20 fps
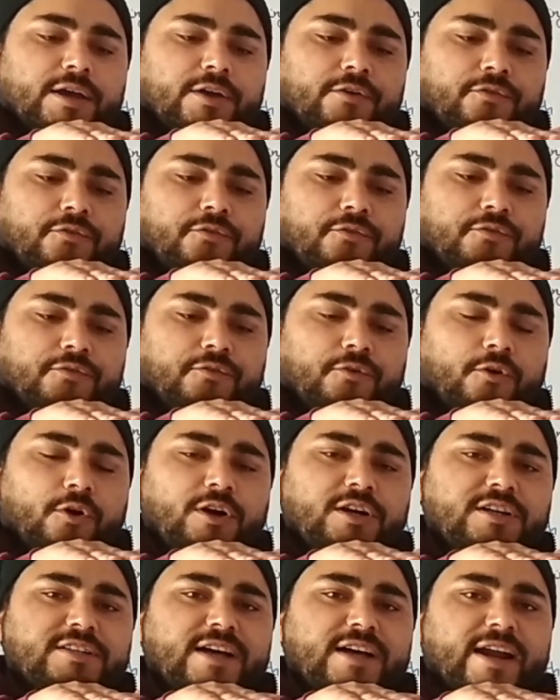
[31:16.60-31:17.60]
if
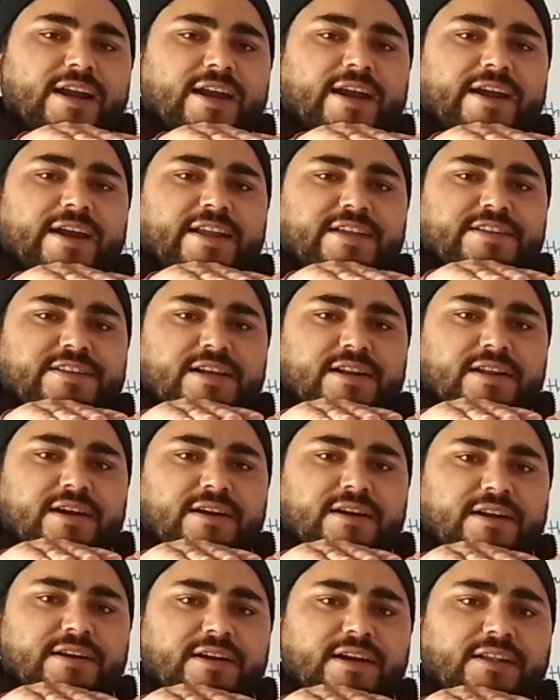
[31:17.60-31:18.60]
faults are getting
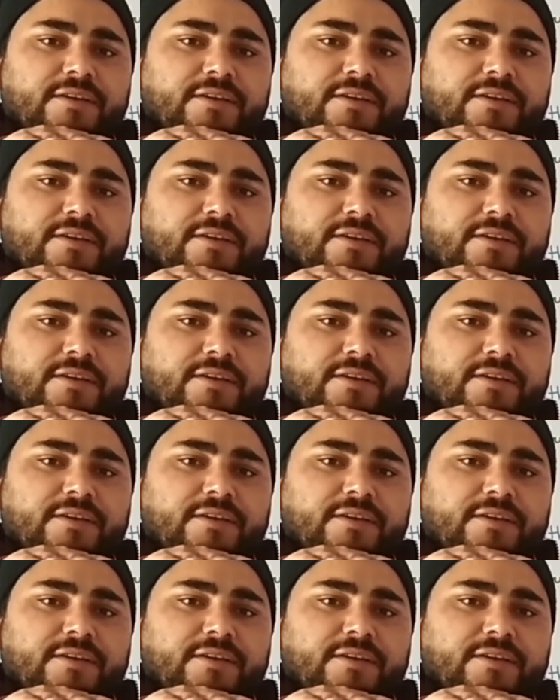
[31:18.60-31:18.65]
generated,